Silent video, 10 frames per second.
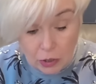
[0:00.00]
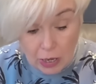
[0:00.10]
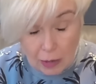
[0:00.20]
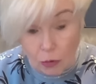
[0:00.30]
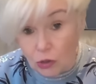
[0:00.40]

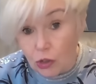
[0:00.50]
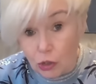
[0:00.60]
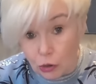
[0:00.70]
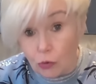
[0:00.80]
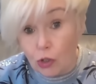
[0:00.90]
I want to
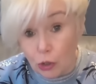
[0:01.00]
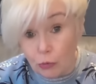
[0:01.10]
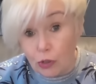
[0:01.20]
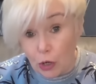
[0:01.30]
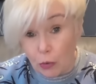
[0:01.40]
do
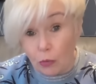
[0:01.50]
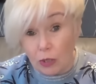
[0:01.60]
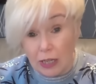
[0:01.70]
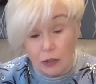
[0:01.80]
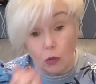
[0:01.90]
two-tone.
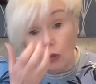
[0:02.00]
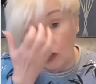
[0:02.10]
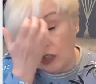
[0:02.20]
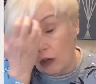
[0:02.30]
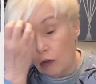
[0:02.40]
I don't
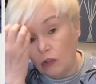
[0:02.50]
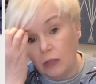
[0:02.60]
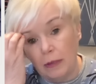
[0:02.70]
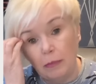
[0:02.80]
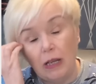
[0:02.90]
want it all to
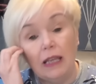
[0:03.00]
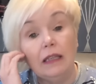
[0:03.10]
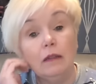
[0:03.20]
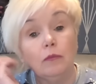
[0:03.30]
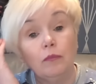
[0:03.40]
be plain